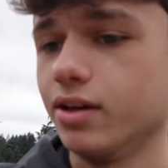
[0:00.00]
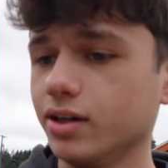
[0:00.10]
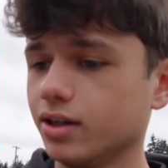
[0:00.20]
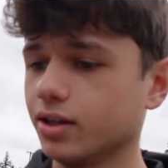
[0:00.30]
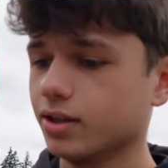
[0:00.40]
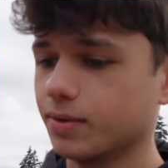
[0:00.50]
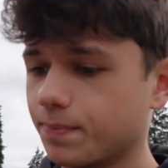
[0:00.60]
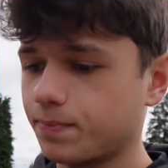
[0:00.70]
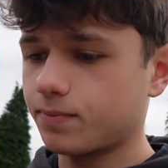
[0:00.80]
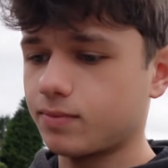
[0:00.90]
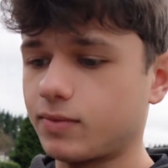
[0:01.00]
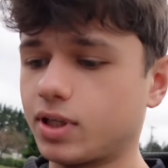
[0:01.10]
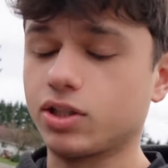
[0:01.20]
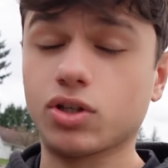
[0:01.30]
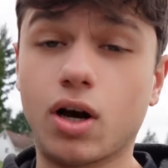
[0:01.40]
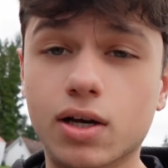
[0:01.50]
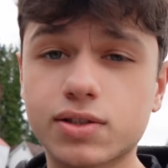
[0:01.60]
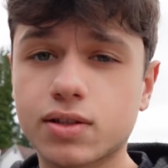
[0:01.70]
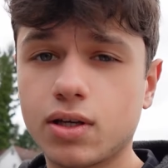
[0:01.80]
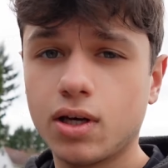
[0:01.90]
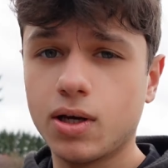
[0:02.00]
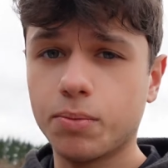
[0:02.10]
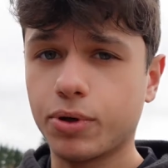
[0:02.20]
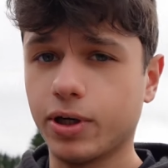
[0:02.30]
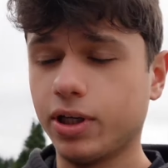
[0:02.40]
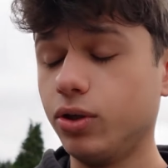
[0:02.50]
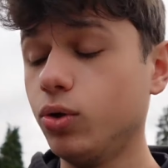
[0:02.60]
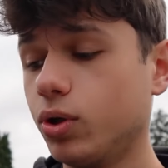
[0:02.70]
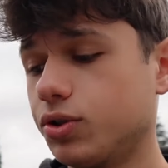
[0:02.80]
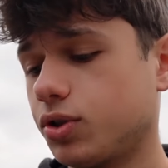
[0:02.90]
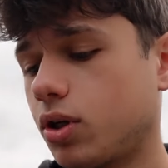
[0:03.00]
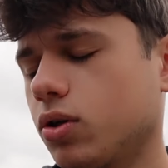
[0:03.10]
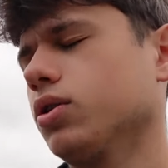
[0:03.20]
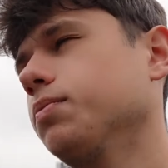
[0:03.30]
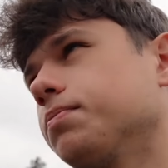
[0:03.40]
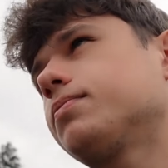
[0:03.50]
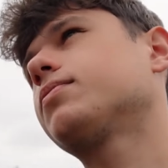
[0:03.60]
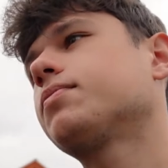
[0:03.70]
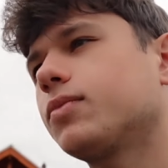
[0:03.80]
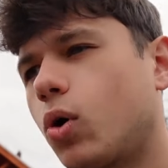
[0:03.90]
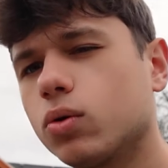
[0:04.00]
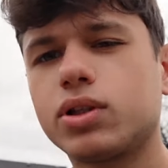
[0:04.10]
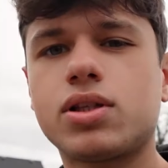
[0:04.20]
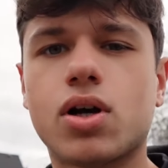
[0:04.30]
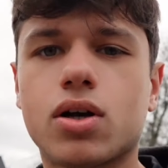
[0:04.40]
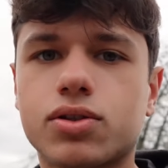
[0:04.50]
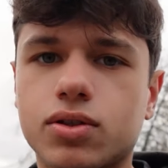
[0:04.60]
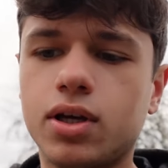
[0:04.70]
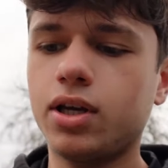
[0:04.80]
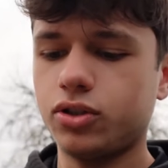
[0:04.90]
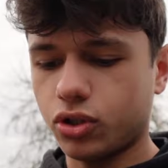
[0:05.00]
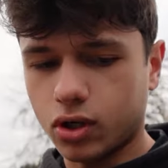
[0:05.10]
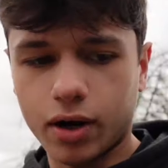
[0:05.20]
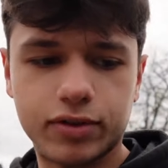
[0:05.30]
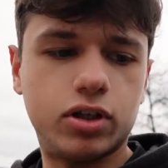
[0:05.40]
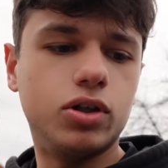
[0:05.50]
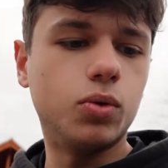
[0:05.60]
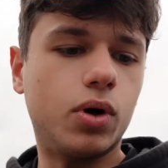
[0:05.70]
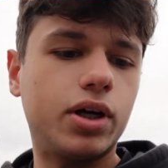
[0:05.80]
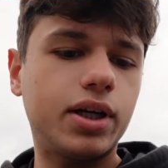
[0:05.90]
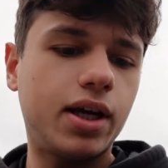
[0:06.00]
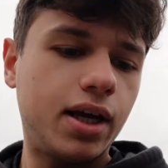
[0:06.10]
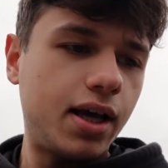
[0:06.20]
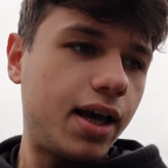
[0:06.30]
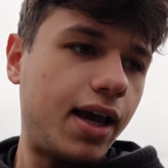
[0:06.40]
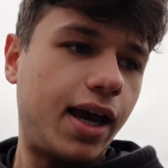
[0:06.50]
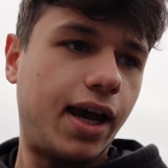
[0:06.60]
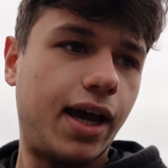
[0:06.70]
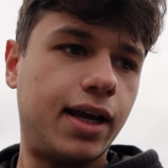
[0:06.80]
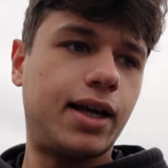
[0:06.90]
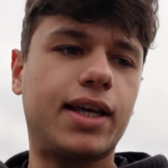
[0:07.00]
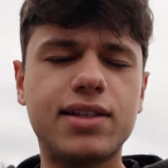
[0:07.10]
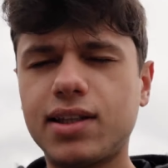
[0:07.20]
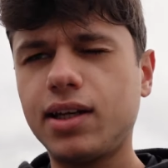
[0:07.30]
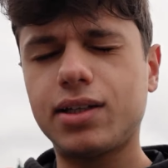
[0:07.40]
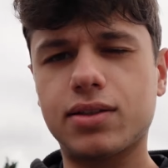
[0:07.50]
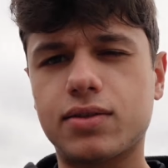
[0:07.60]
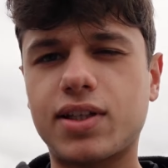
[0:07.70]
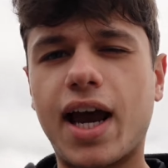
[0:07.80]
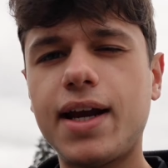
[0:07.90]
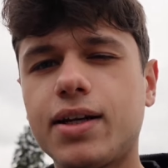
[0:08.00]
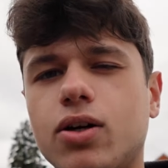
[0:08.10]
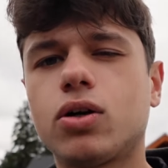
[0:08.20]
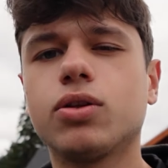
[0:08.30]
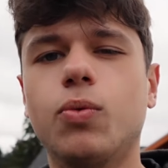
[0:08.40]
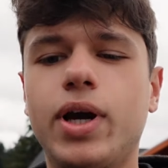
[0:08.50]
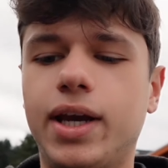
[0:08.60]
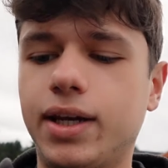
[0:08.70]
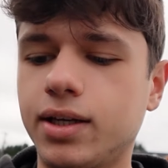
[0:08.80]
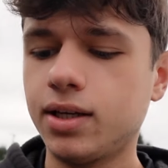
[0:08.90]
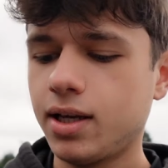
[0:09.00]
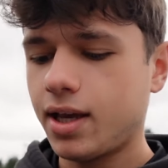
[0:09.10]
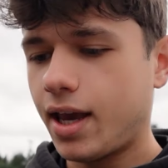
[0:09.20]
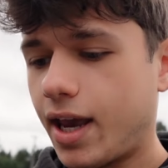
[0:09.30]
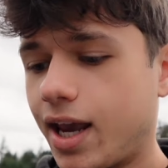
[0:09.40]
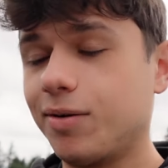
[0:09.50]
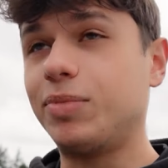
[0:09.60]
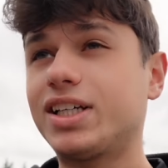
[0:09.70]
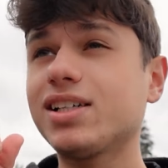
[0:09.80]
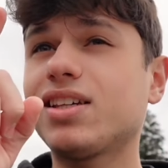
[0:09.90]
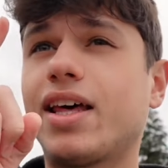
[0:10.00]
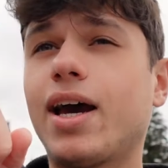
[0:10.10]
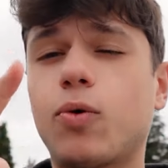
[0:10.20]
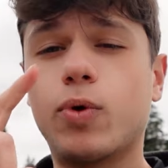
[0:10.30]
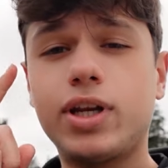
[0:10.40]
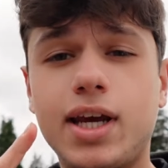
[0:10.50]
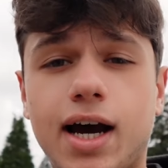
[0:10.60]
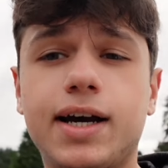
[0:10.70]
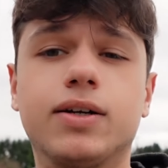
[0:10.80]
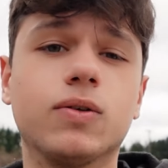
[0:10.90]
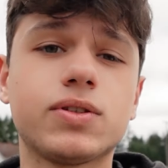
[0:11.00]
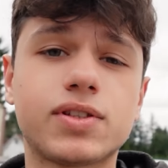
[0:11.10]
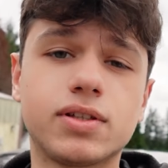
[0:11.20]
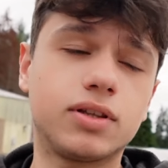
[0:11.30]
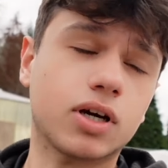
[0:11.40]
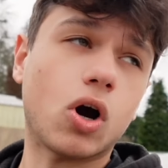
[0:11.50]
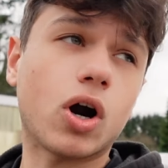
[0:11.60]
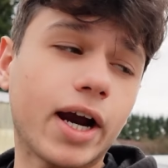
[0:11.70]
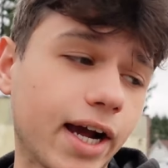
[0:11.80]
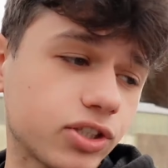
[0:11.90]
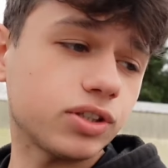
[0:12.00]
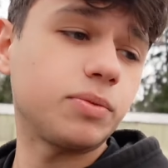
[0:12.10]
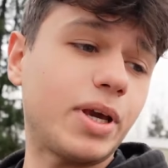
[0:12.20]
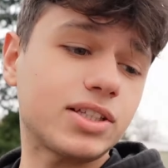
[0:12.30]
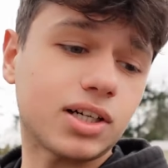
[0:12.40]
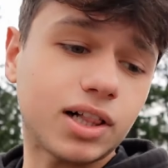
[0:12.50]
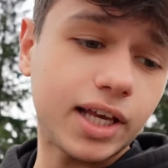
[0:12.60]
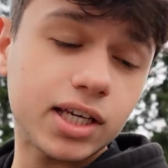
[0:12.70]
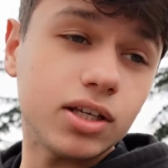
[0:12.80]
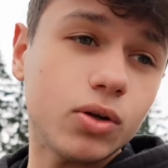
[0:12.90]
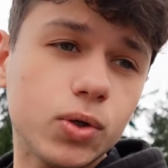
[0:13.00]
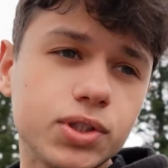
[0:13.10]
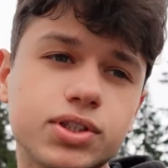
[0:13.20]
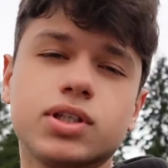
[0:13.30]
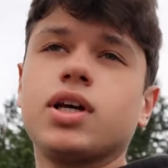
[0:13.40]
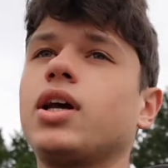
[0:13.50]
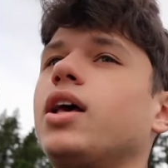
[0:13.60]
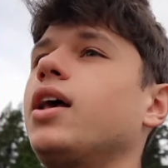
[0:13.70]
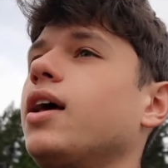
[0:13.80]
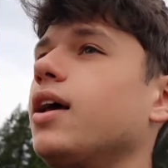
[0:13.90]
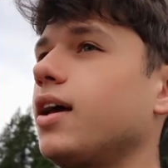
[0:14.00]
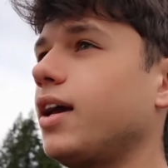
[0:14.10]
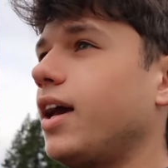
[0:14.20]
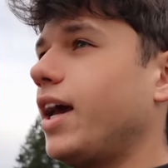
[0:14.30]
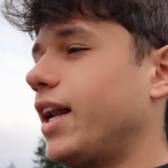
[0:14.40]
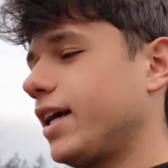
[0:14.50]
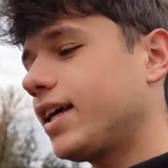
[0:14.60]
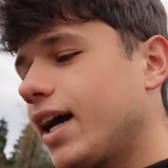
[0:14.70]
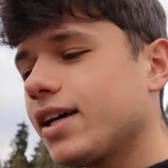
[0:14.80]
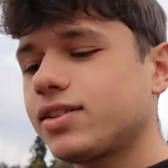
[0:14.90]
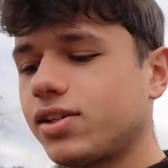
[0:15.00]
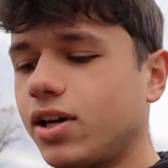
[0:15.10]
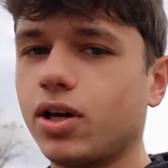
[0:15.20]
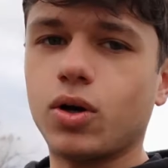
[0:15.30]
the exhaust, put a new exhaust, or old exhaust, took off the new one, and I guess they didn't tighten it all the way, and because of that, when it idles, the car actually makes a clanking noise. And I guess